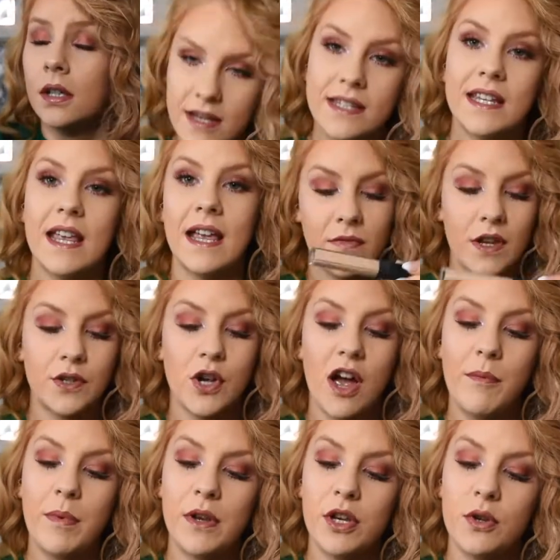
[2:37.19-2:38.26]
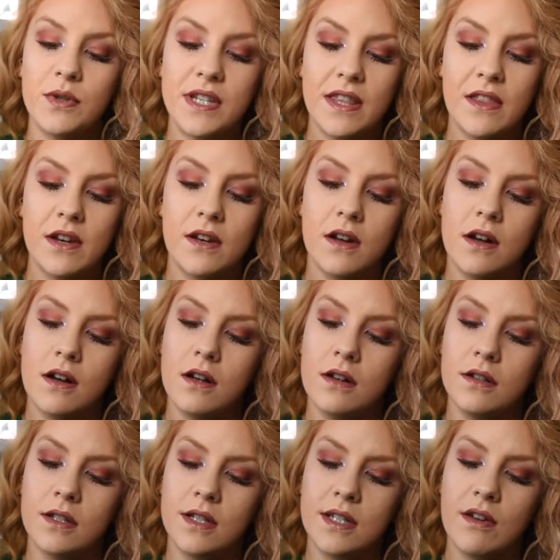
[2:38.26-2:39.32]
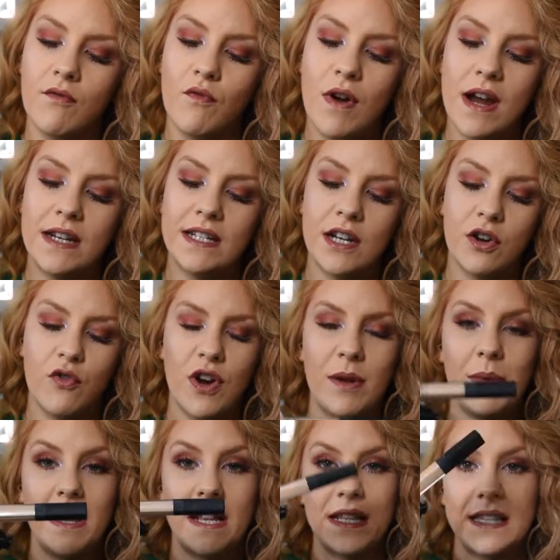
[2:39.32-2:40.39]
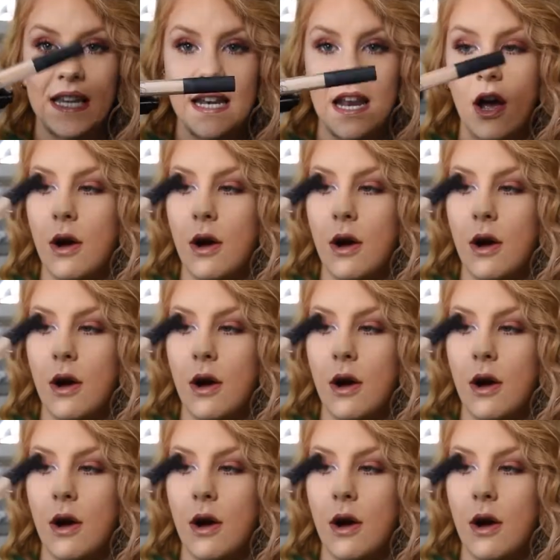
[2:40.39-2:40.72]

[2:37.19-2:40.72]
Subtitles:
So I've been using the NARS Radiant Creamy Concealer.